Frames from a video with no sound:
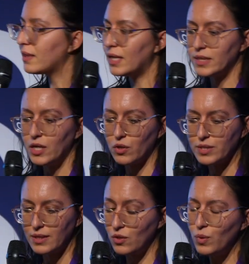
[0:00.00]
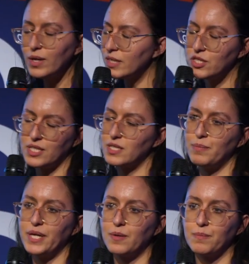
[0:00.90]
that the world is just a
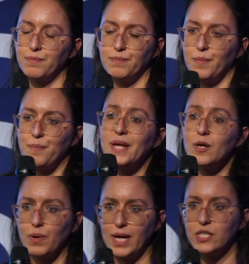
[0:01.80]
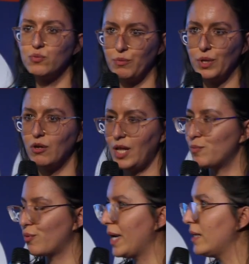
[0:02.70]
better place when we
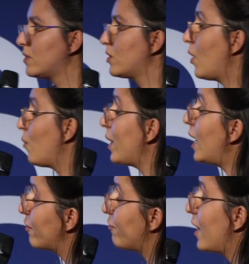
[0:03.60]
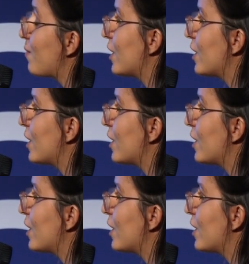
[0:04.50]
collaborate. So we are very much